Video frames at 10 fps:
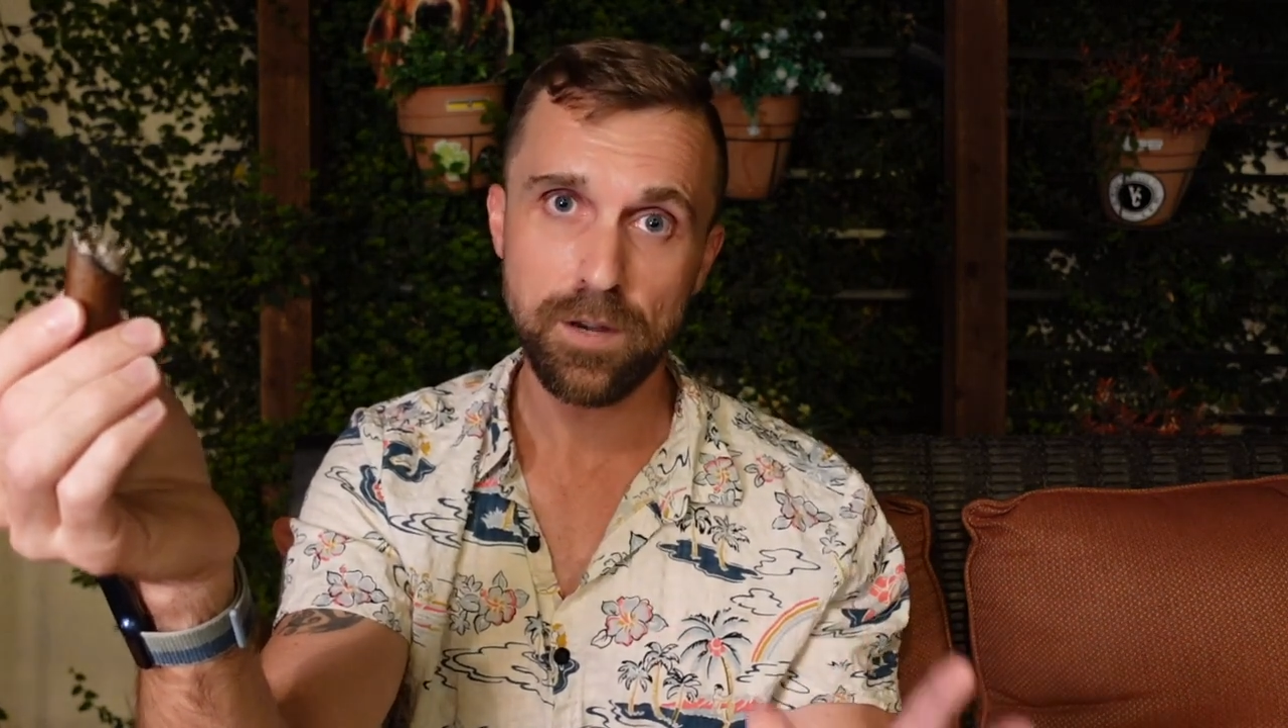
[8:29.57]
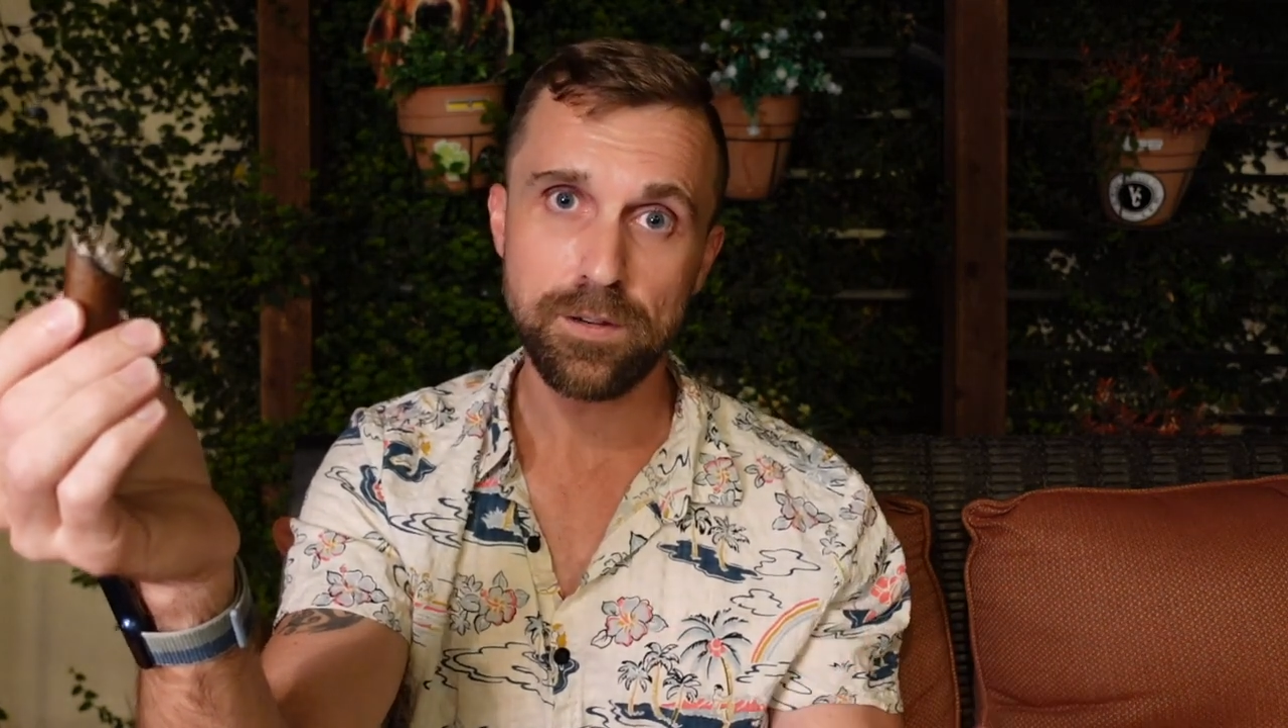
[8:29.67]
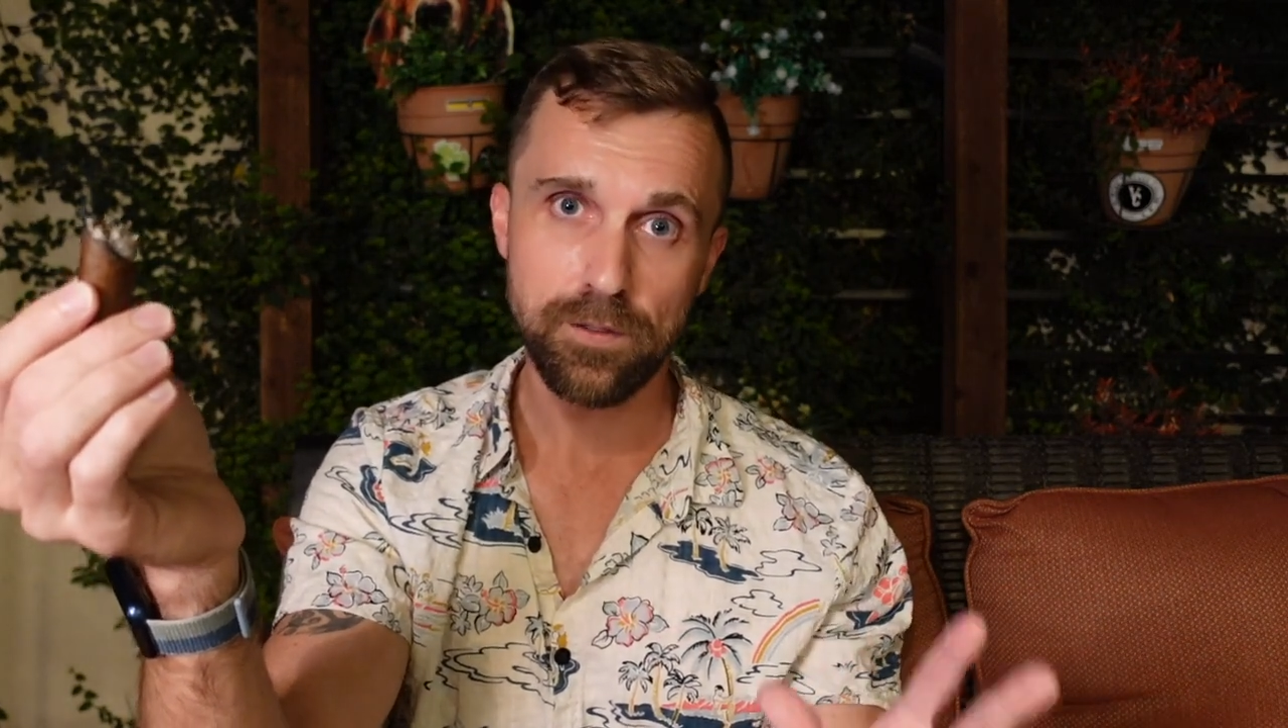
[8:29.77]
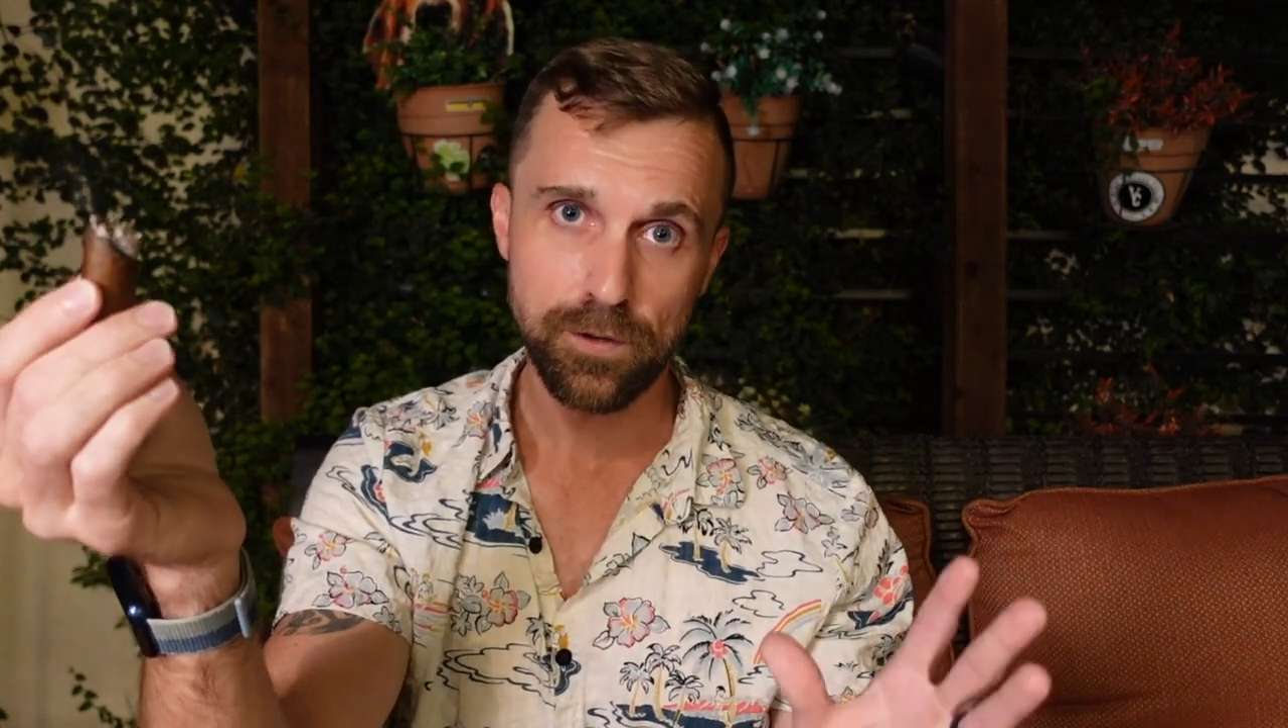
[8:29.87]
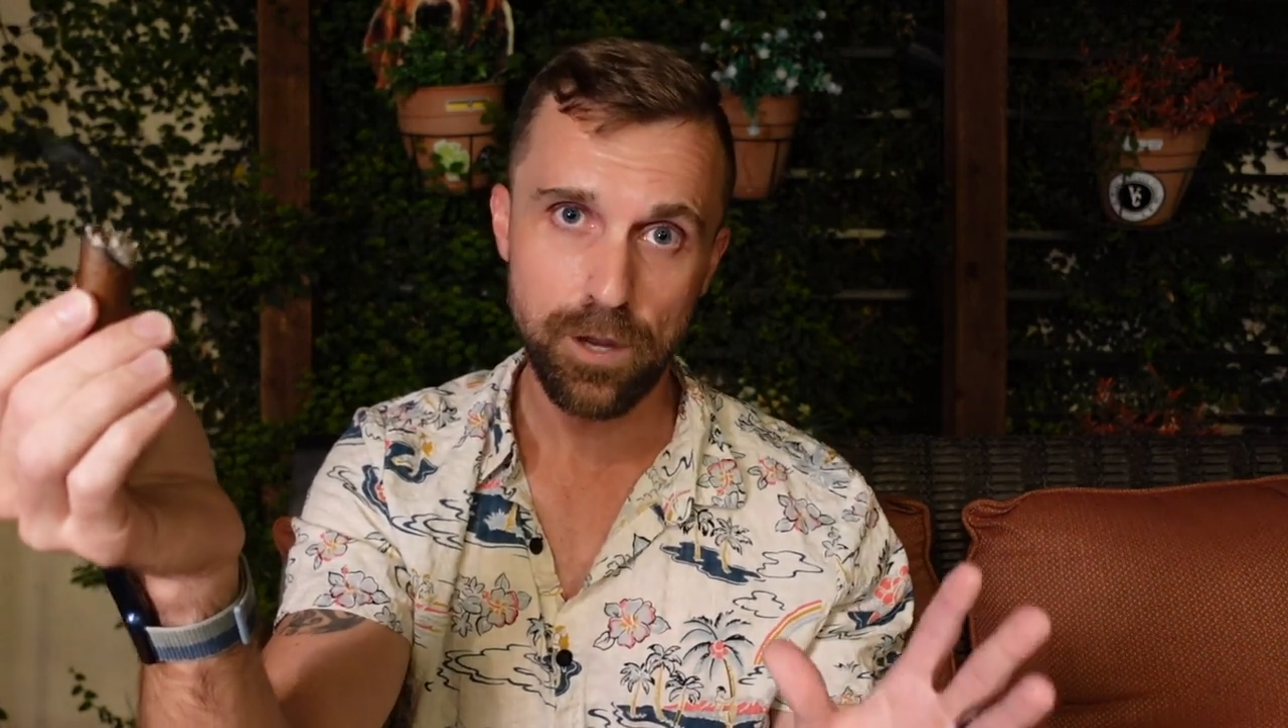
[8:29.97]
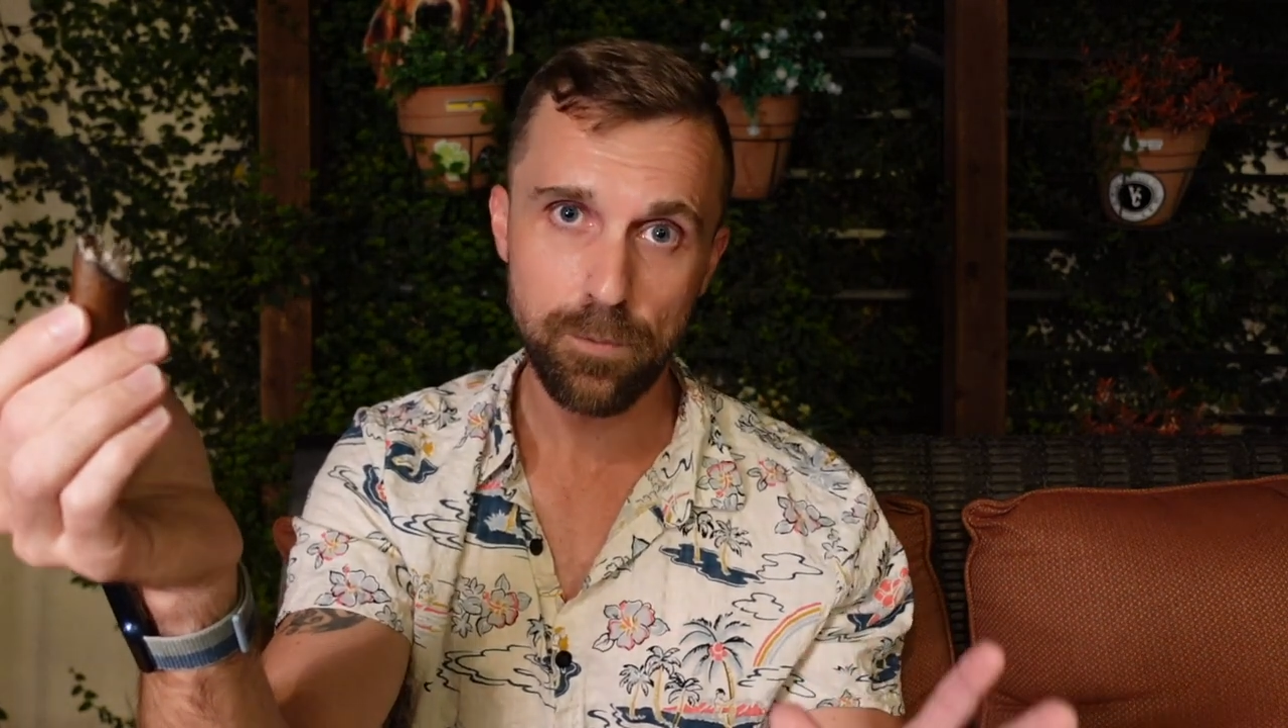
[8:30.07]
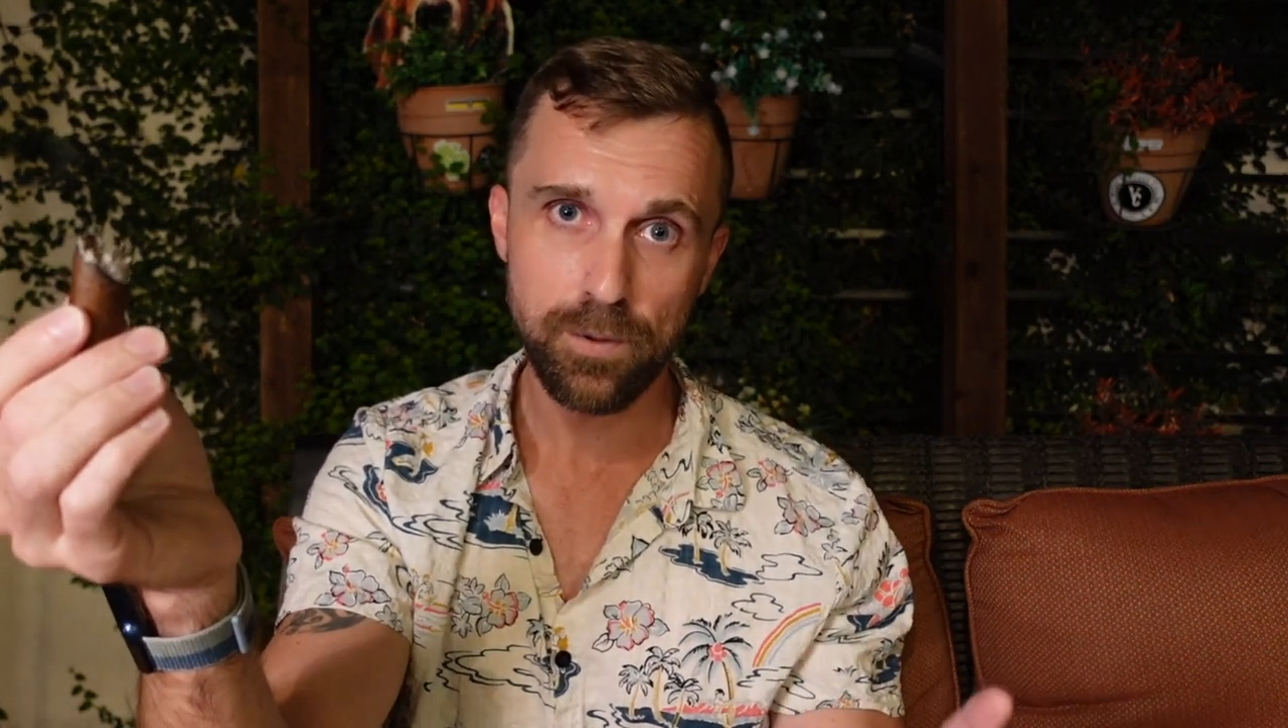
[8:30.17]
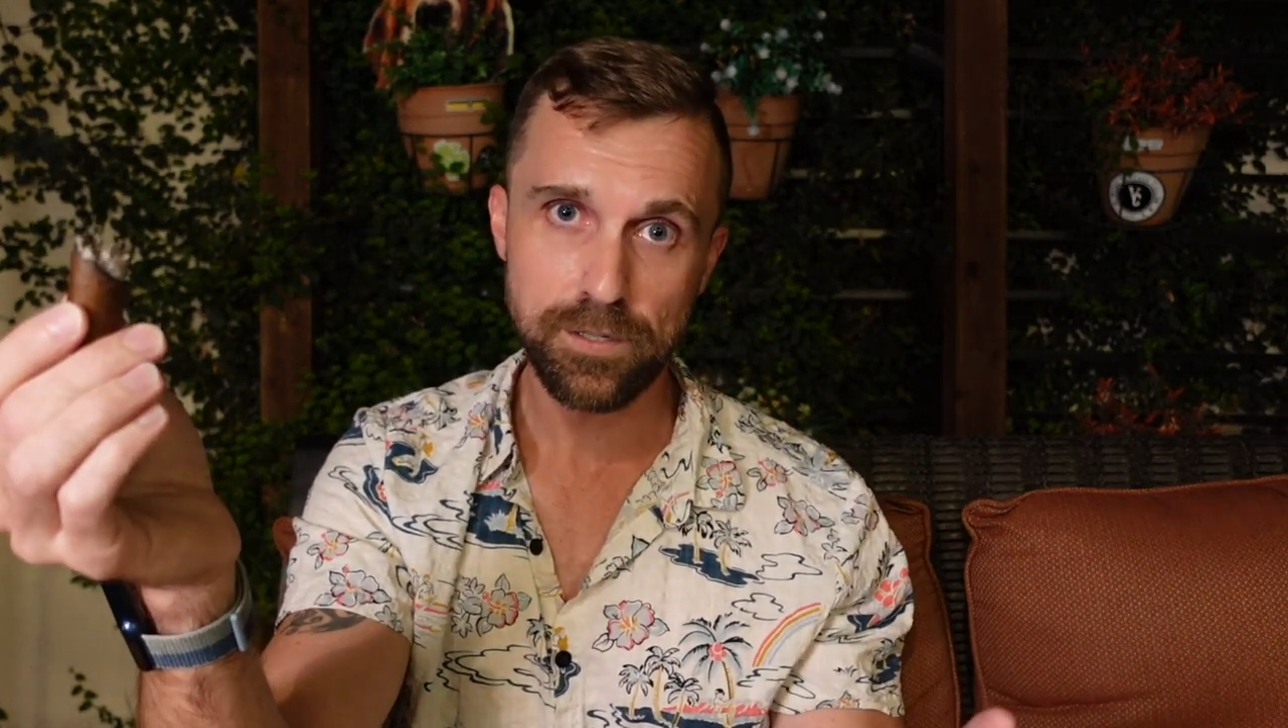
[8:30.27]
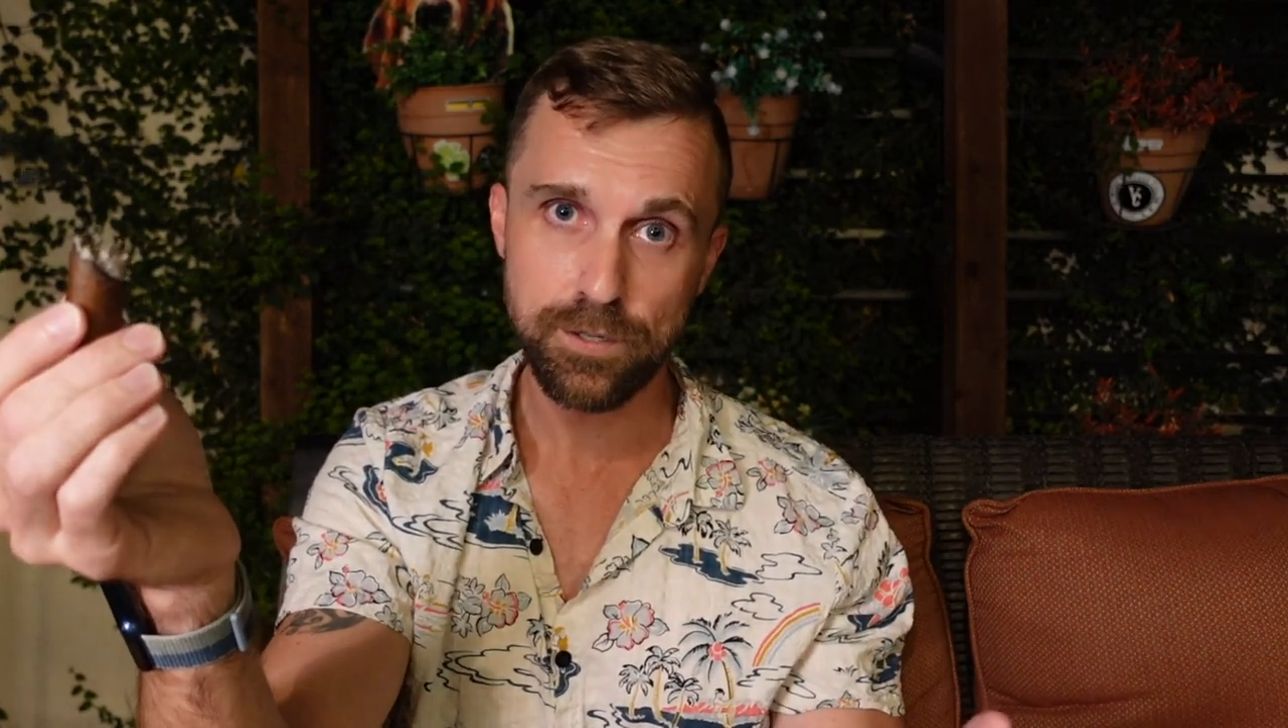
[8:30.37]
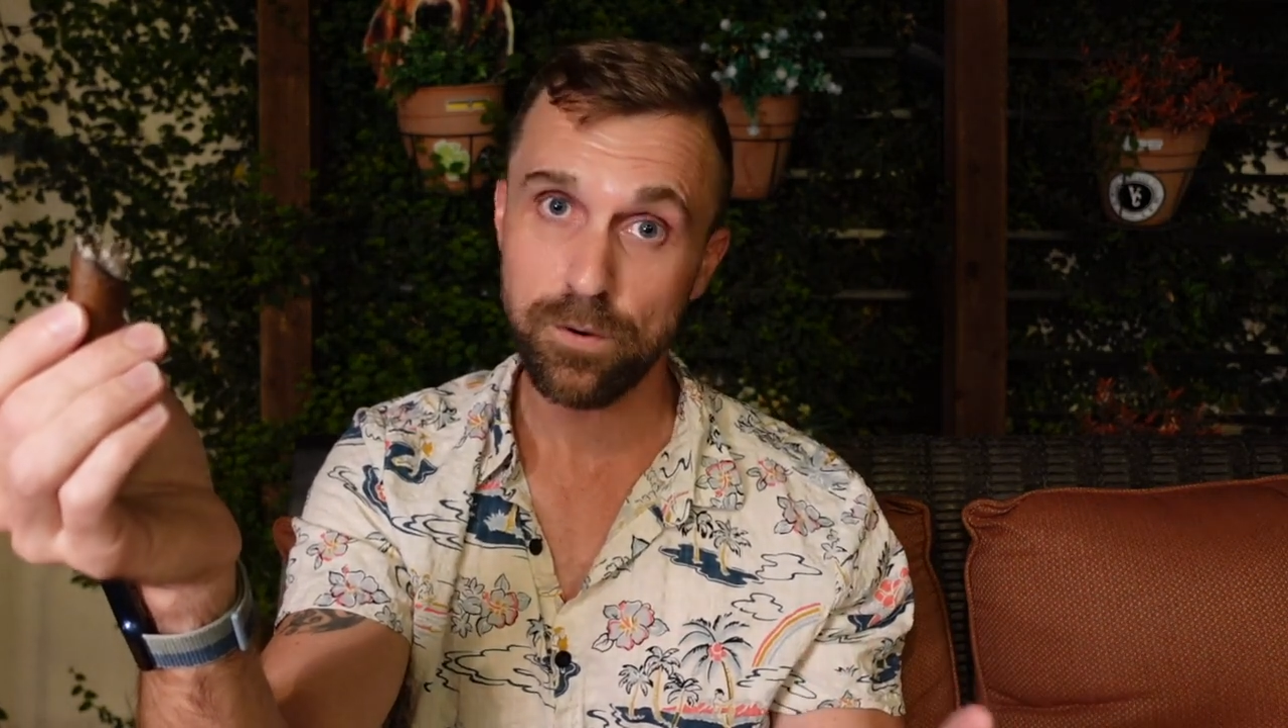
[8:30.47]
another
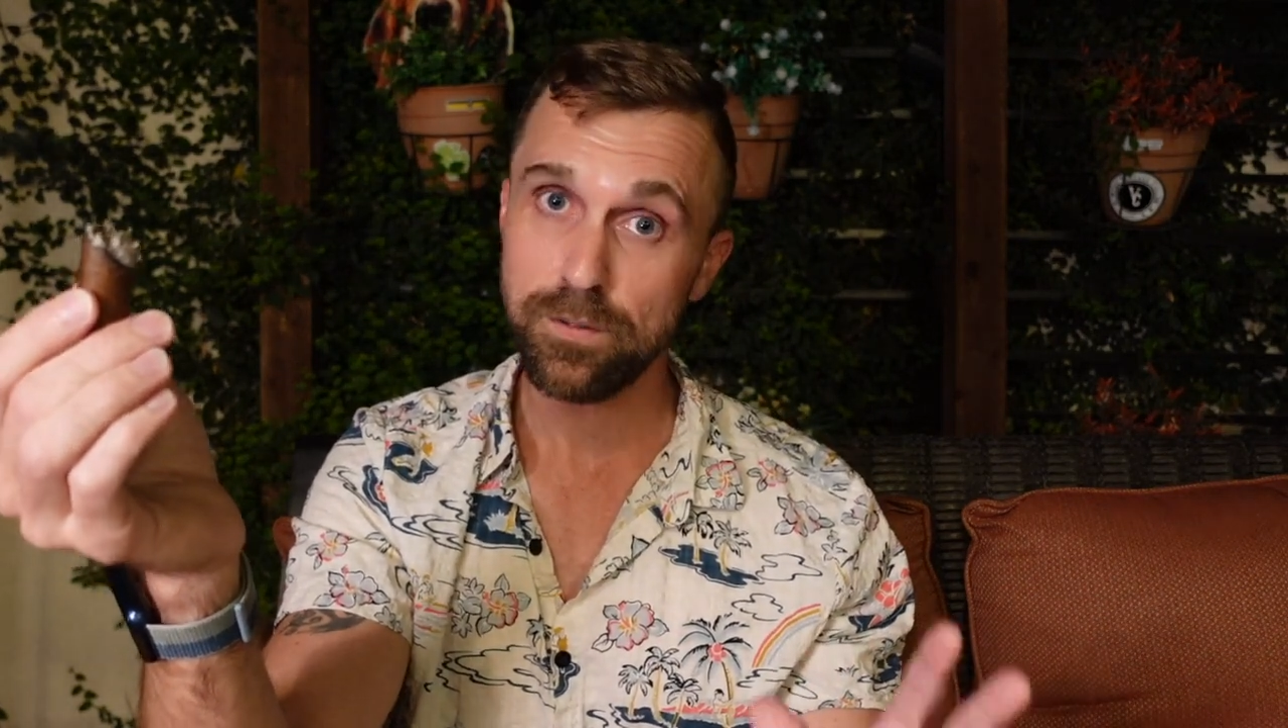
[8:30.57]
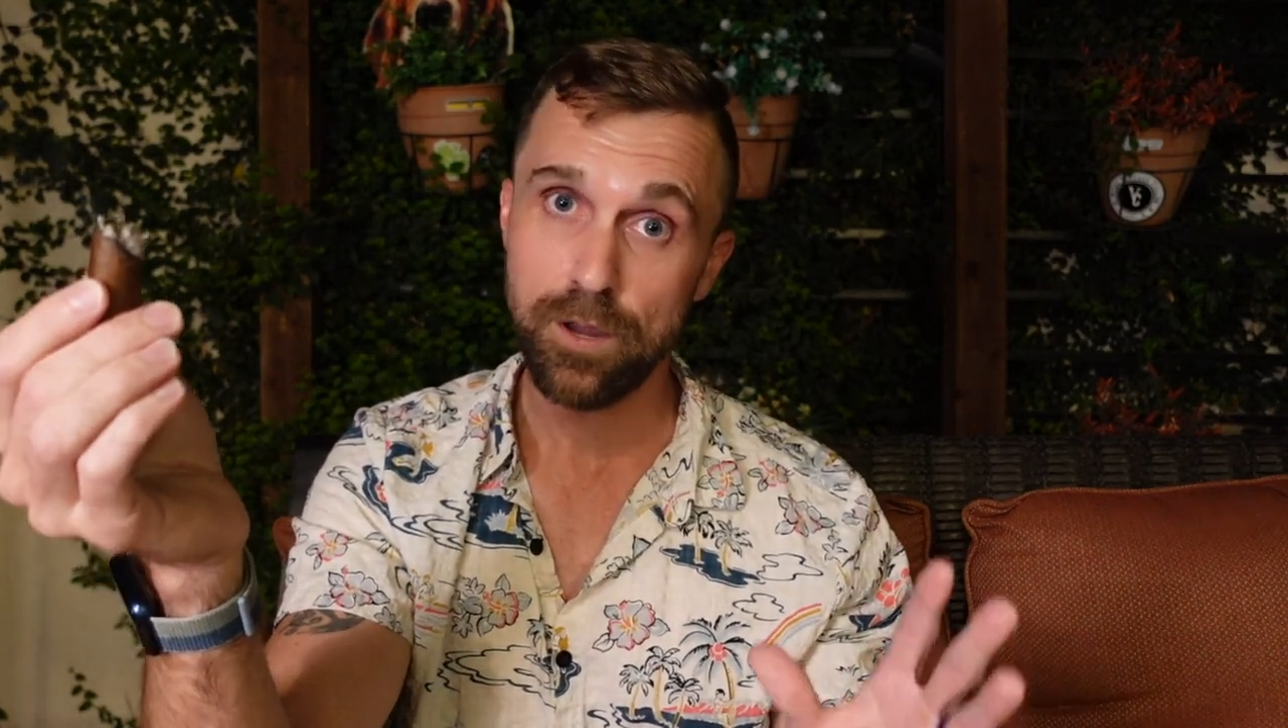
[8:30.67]
company during